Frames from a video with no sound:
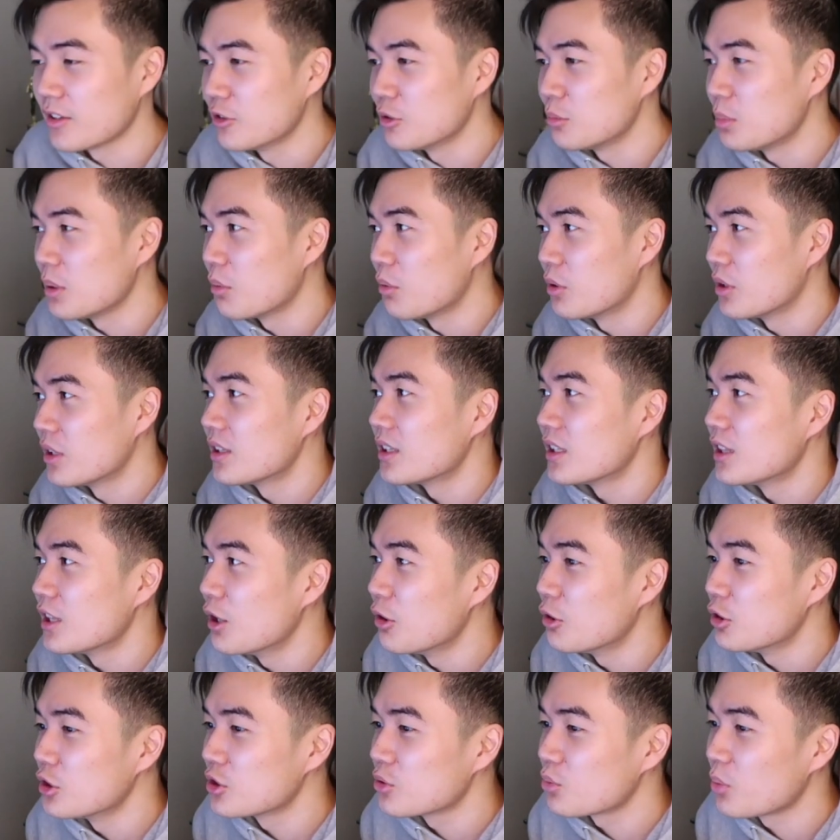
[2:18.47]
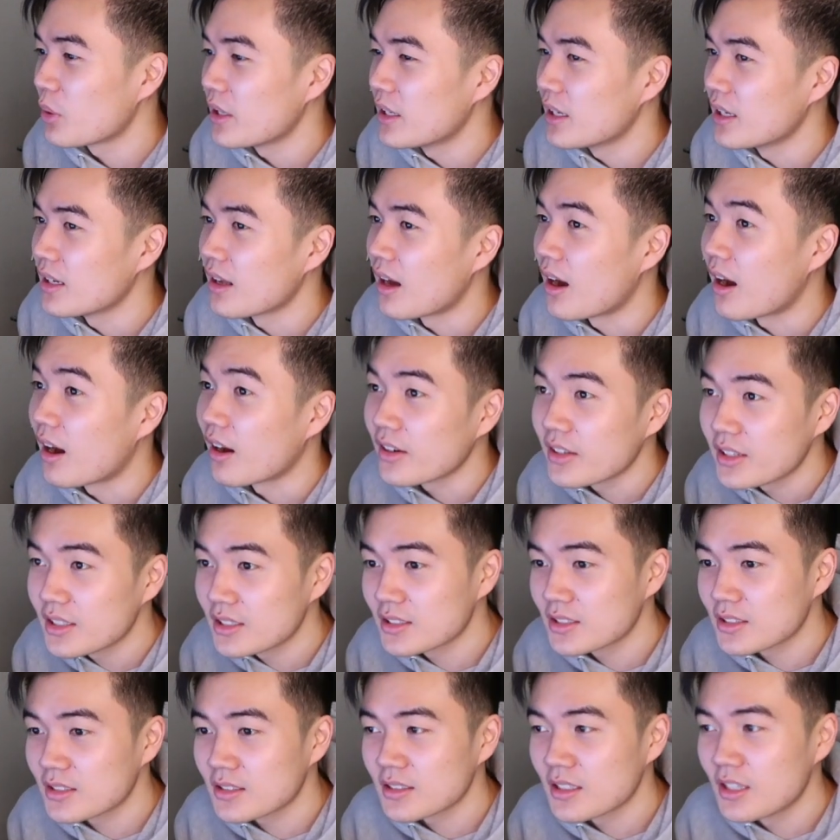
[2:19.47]
It would be one of the lowest rated
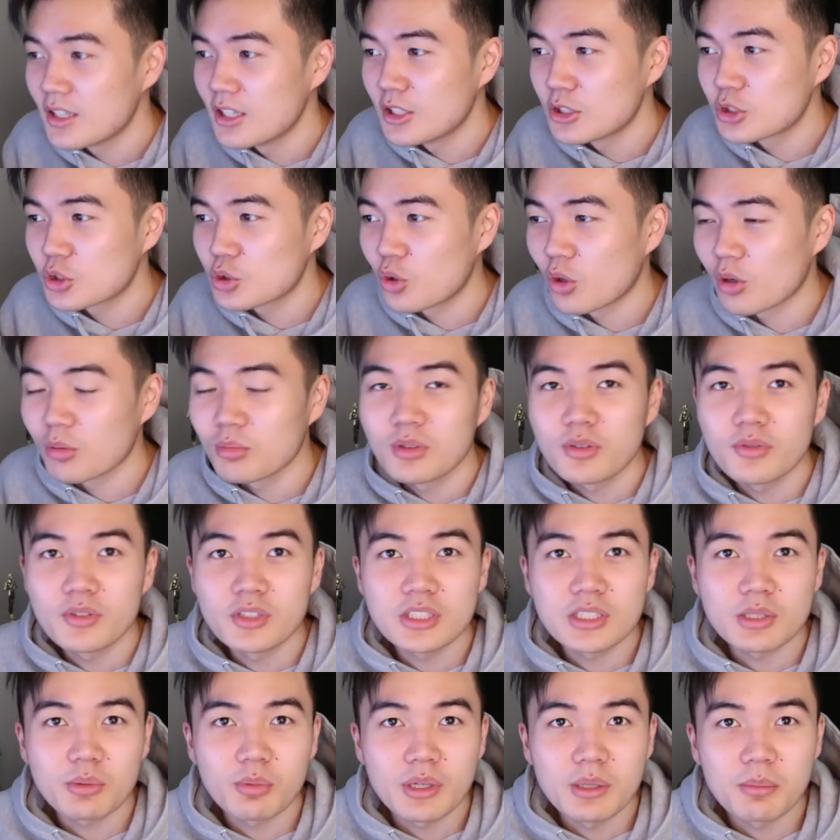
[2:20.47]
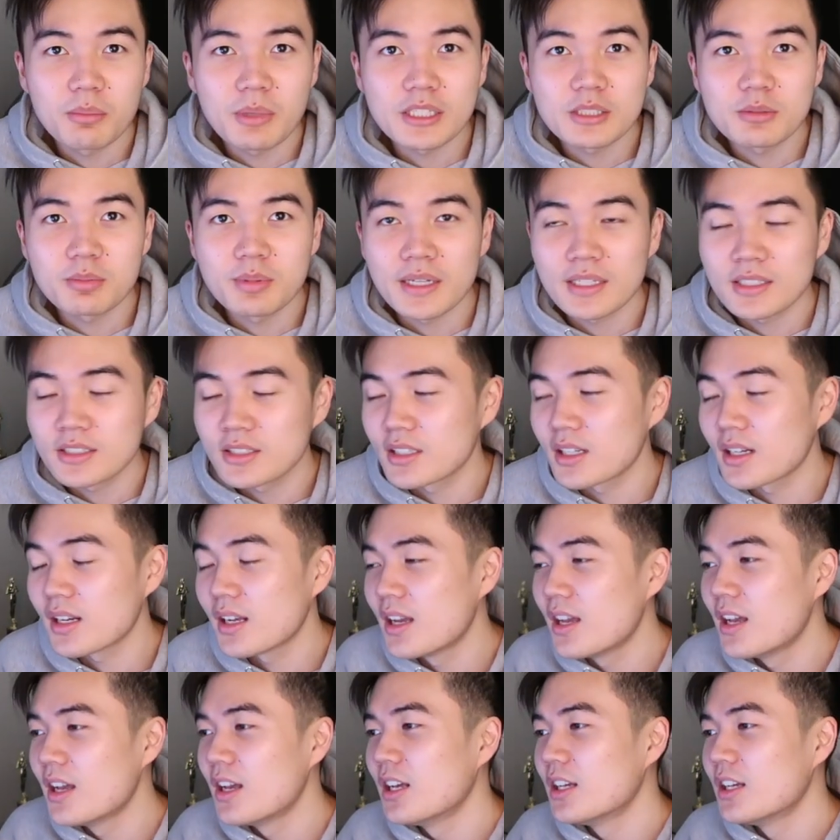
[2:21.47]
audience score movies to win Best Picture.